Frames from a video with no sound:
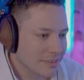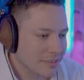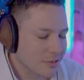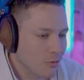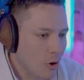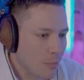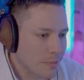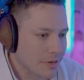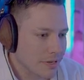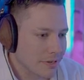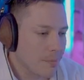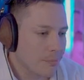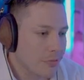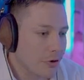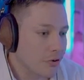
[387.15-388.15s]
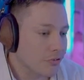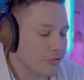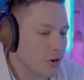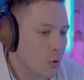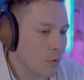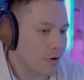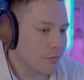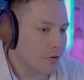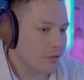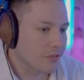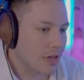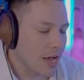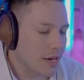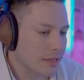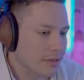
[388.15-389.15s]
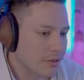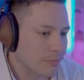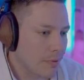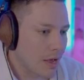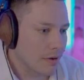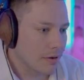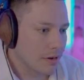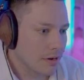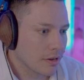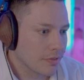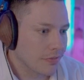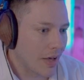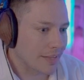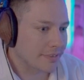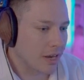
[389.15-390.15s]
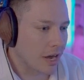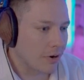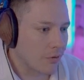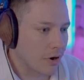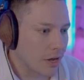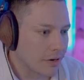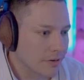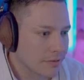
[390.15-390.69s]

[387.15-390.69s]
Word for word: You opened it. There's nowhere for us to hide on this map. That's a hot run.